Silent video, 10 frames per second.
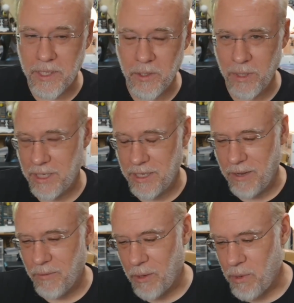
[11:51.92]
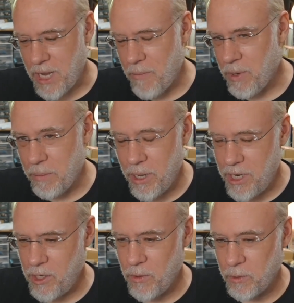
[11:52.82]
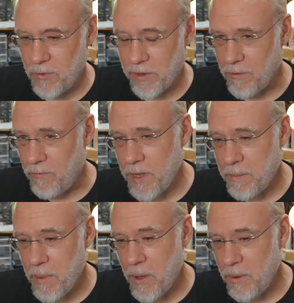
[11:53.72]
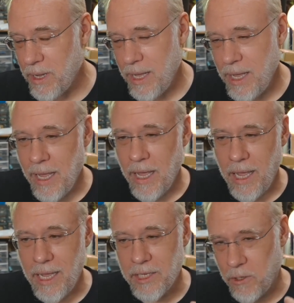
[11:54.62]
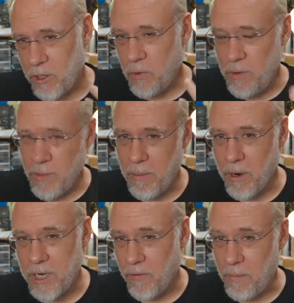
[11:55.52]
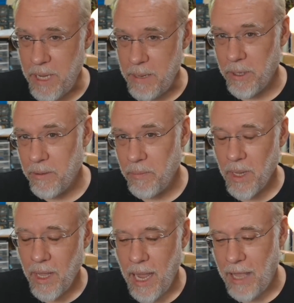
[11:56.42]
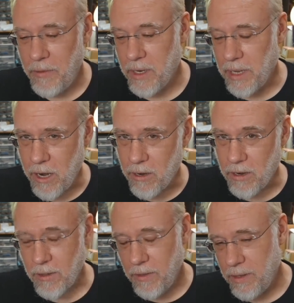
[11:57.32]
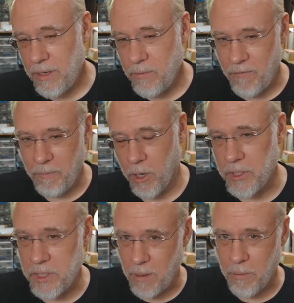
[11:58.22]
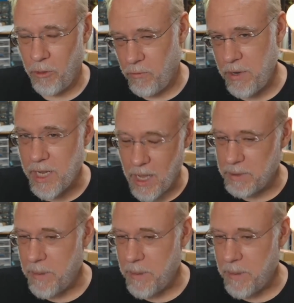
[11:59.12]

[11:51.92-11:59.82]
once when you put it into sort of a config mode, it starts to remember different people. And then later, if person number 3 comes